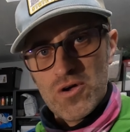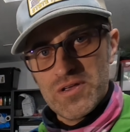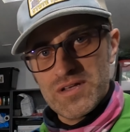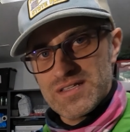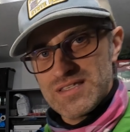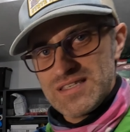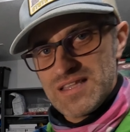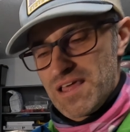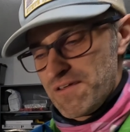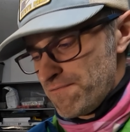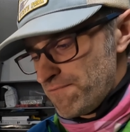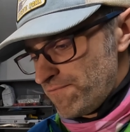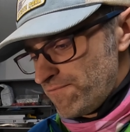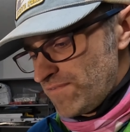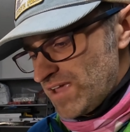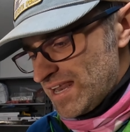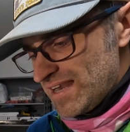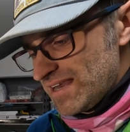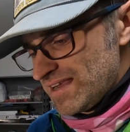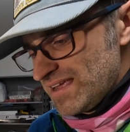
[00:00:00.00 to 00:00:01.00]
You can see they
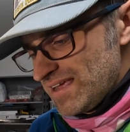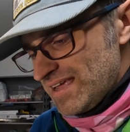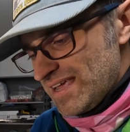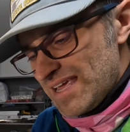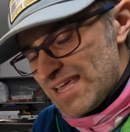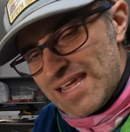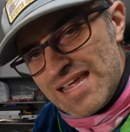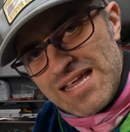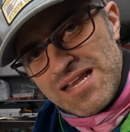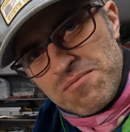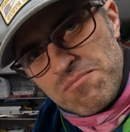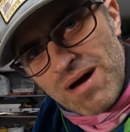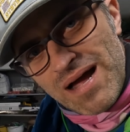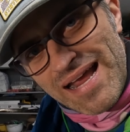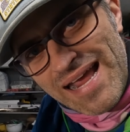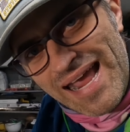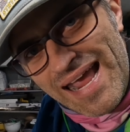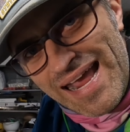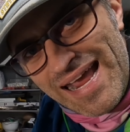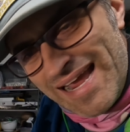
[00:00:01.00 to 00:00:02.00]
fit in my
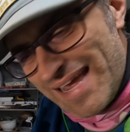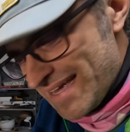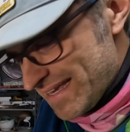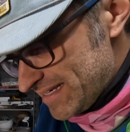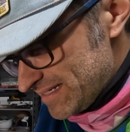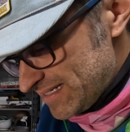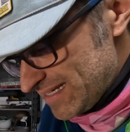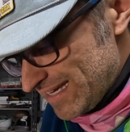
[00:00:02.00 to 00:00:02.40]
hand.